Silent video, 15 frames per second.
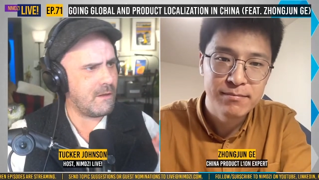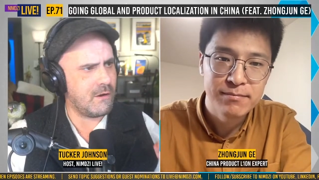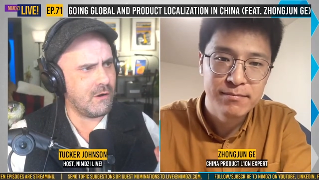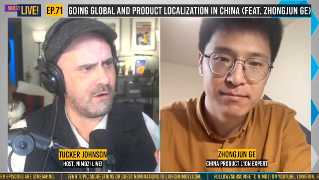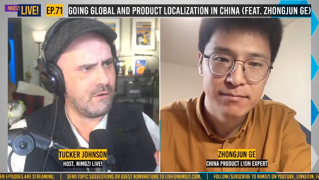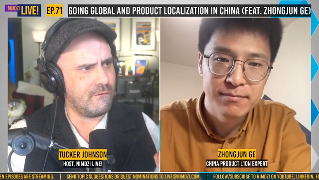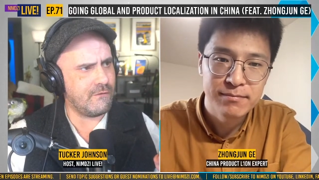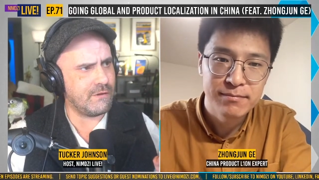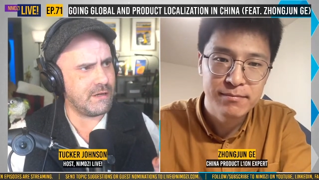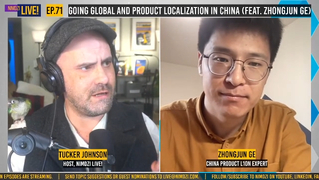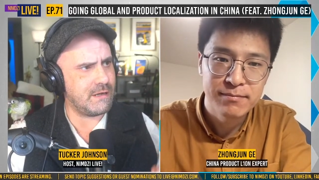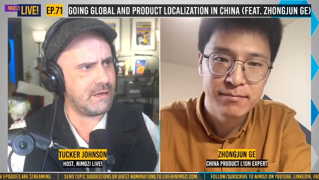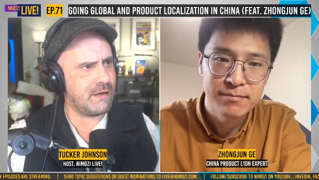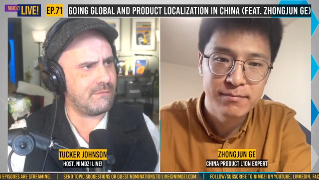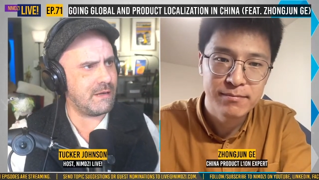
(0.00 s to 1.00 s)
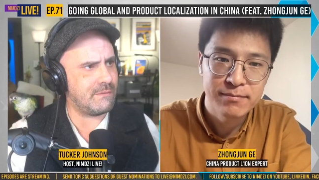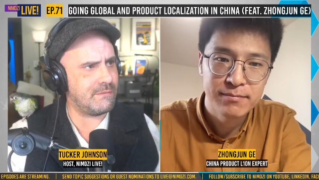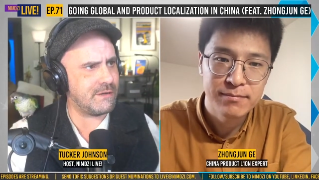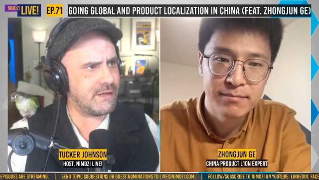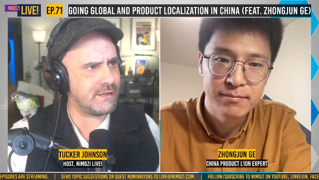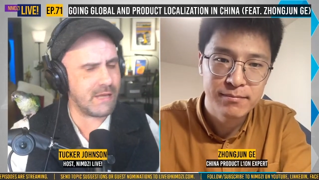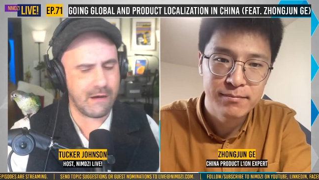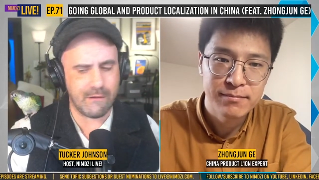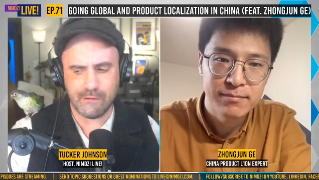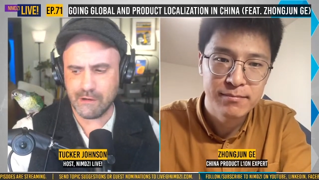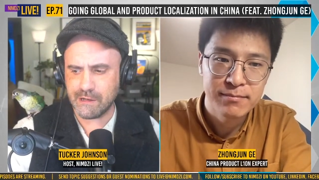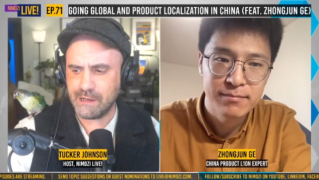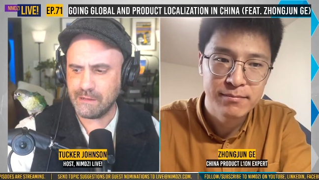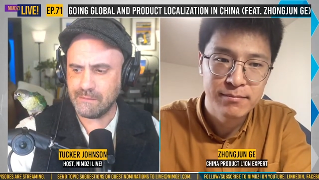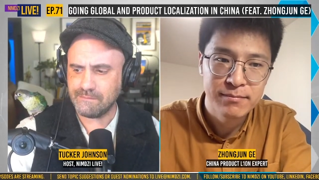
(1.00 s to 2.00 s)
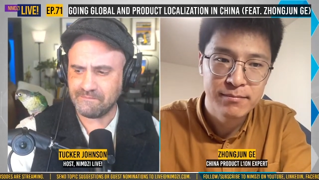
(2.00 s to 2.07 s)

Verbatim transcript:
Speaker 1: Hopefully, I'll be able to get that working.